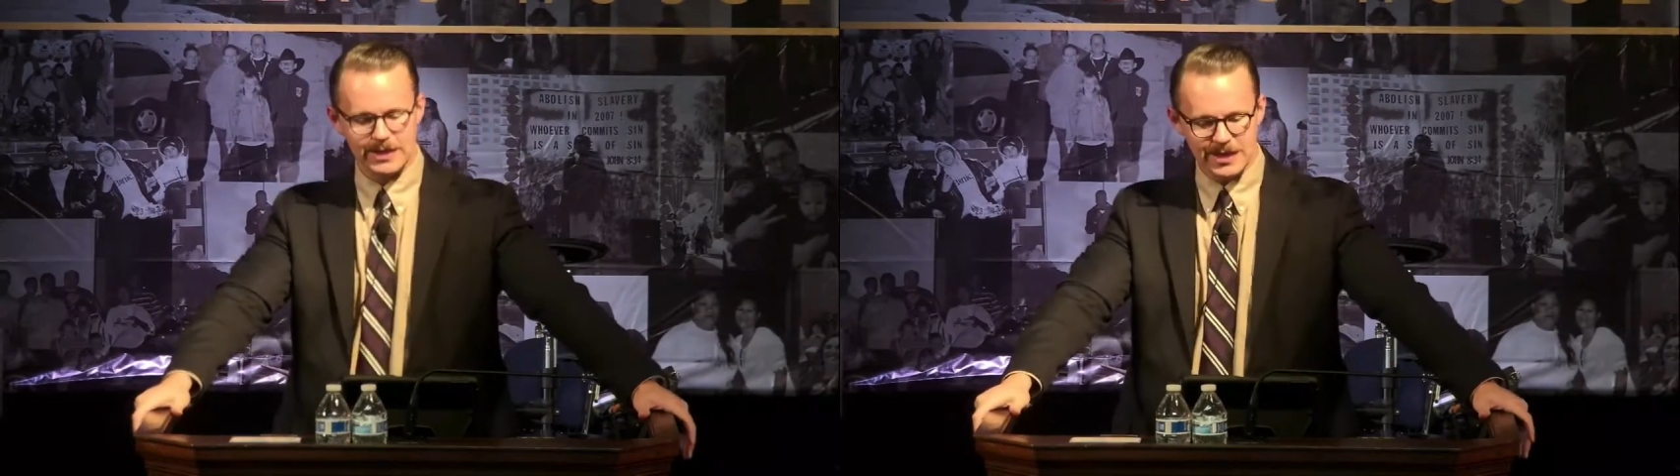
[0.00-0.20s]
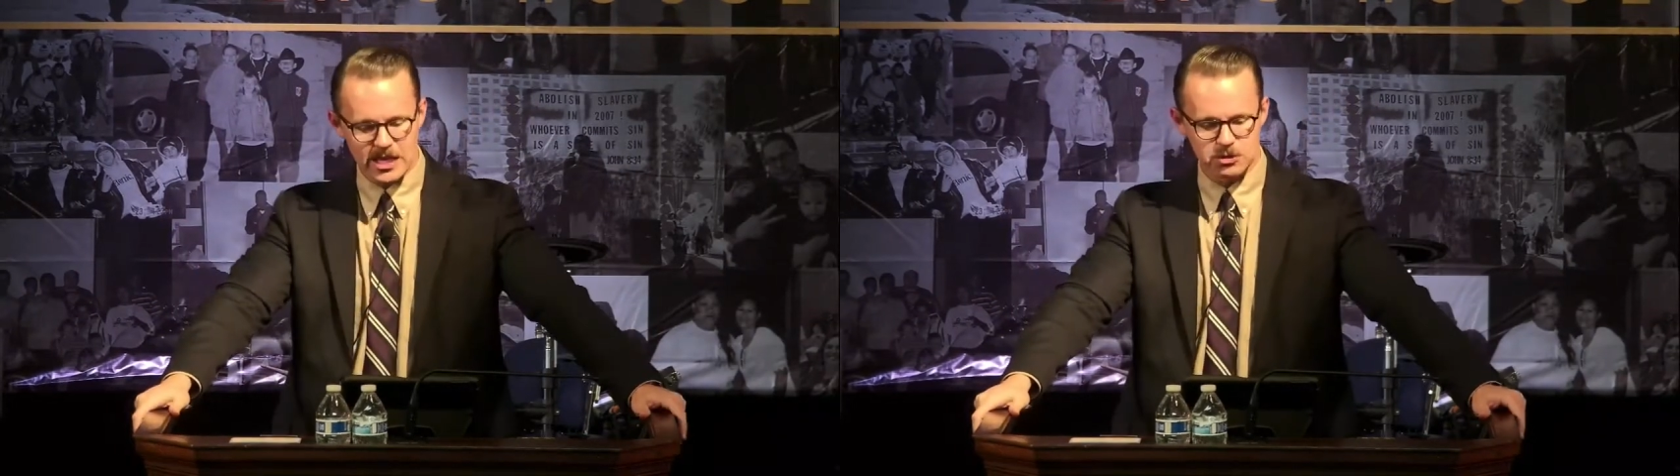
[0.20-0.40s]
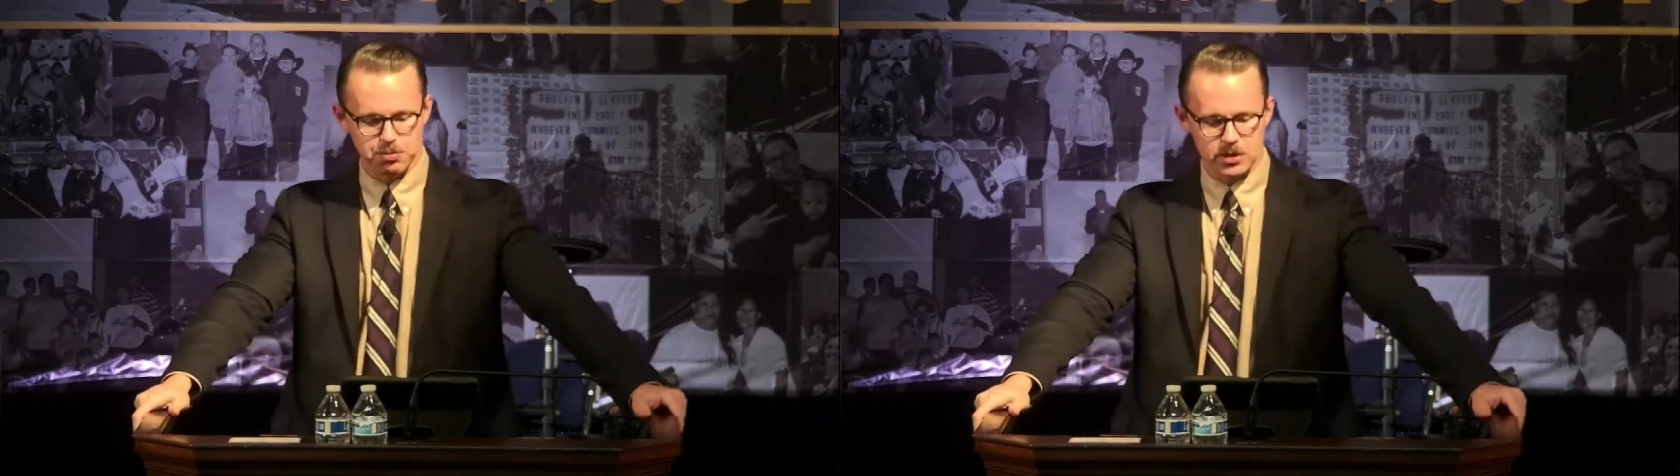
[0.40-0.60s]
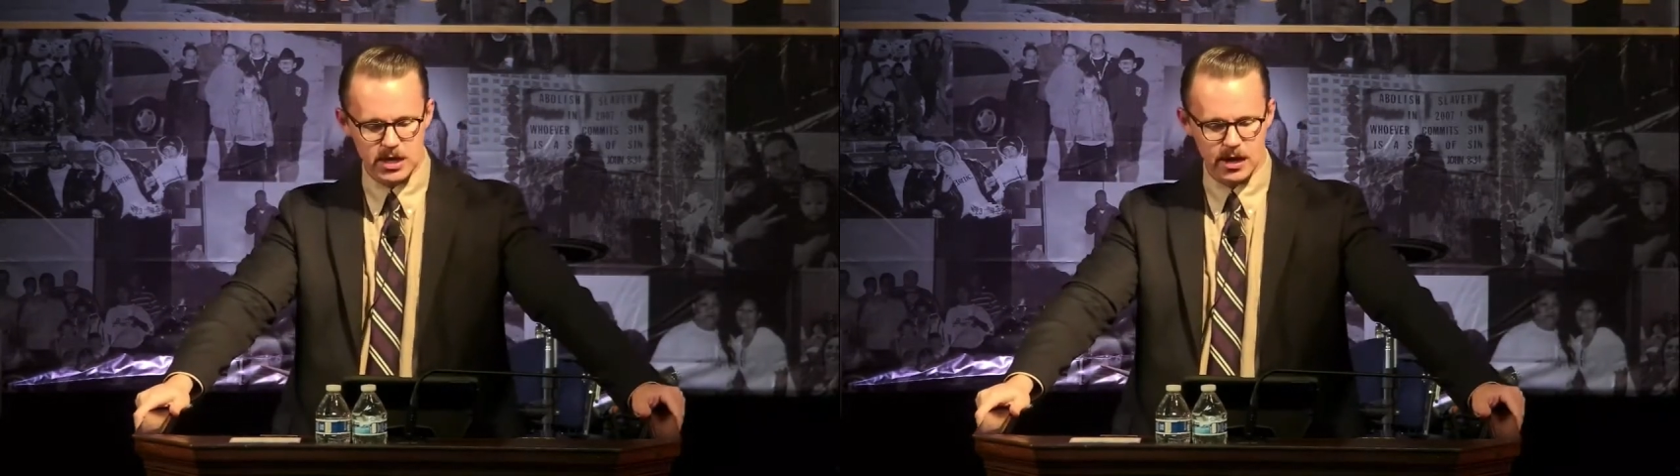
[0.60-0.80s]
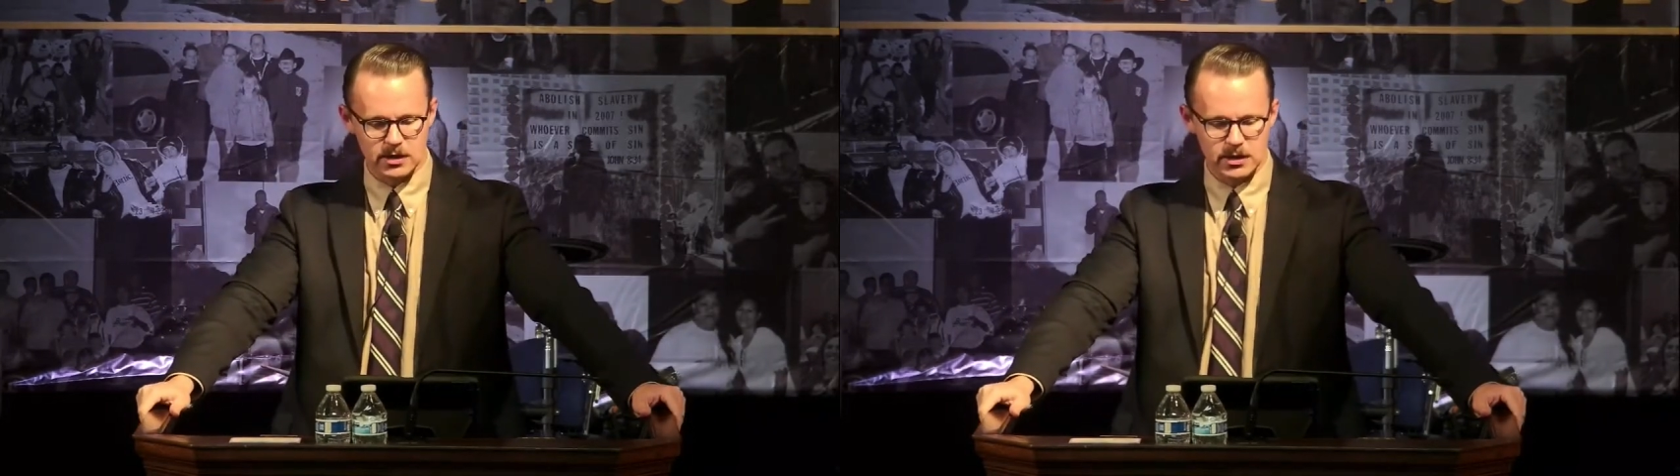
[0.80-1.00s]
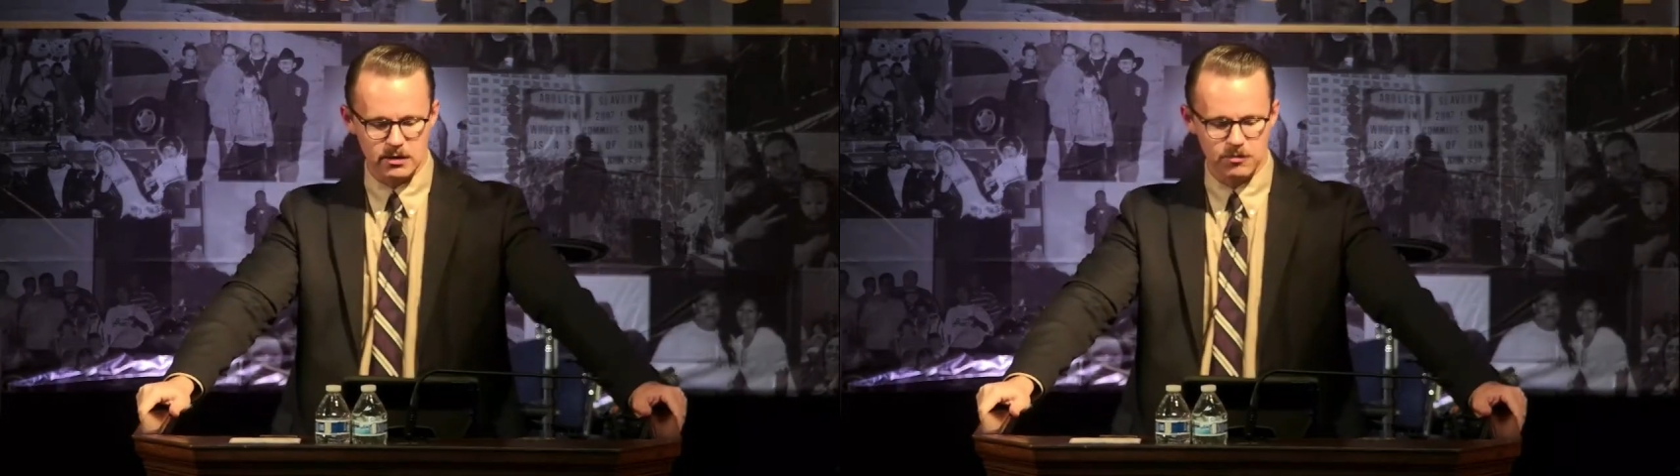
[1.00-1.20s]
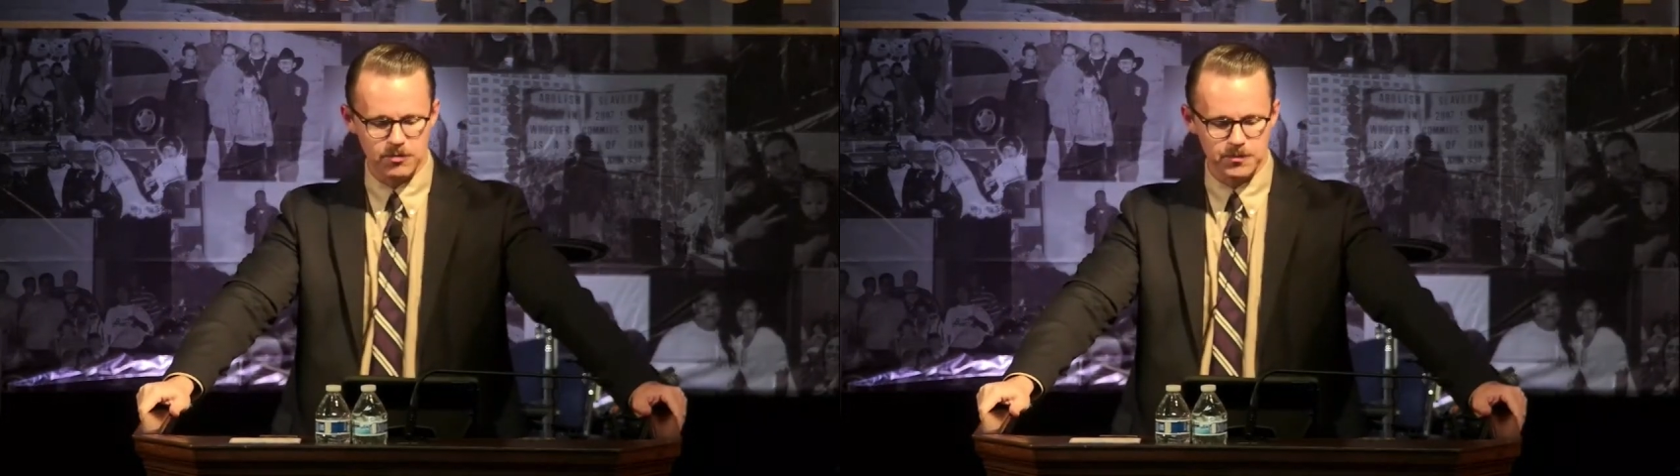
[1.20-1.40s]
less productive